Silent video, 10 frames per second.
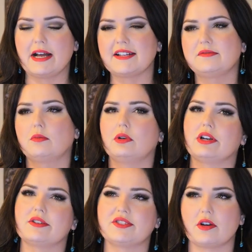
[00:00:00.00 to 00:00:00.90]
That's what
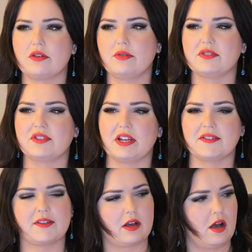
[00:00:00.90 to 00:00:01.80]
we're going to start noticing.
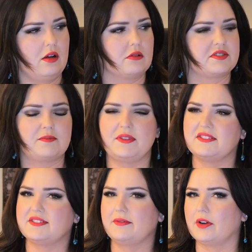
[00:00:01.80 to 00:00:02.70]
It's like, oh,
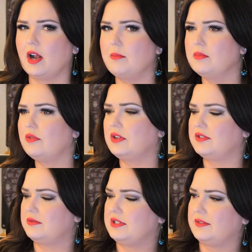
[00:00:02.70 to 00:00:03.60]
something's different. I'm
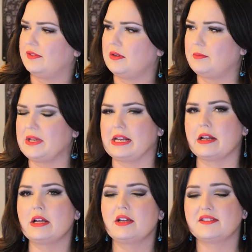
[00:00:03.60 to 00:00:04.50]
moving to a different beat.